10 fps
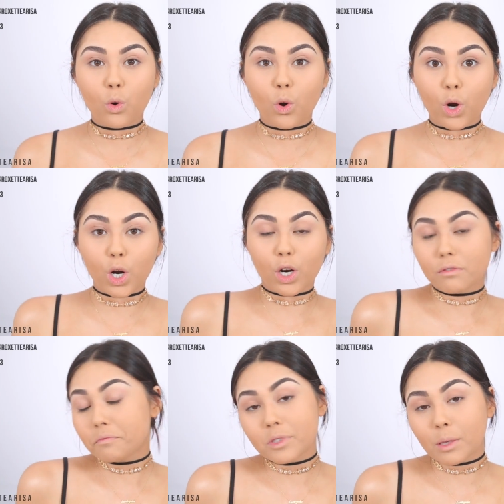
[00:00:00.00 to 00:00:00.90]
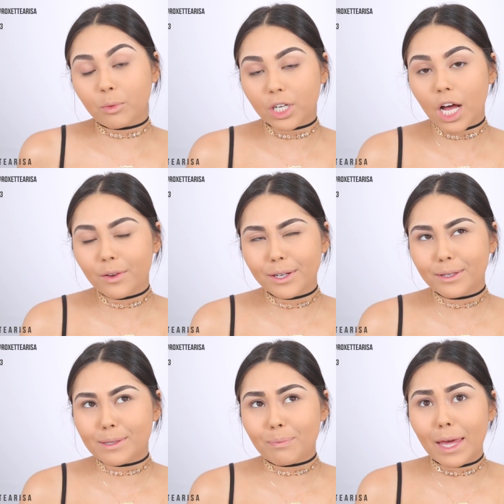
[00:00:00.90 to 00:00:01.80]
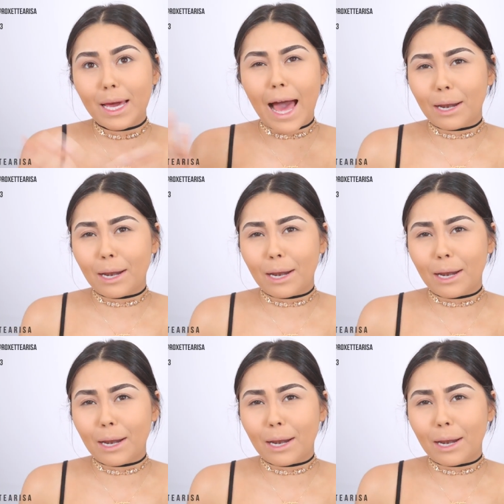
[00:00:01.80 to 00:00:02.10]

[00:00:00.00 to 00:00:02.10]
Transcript: or similar coloring or something.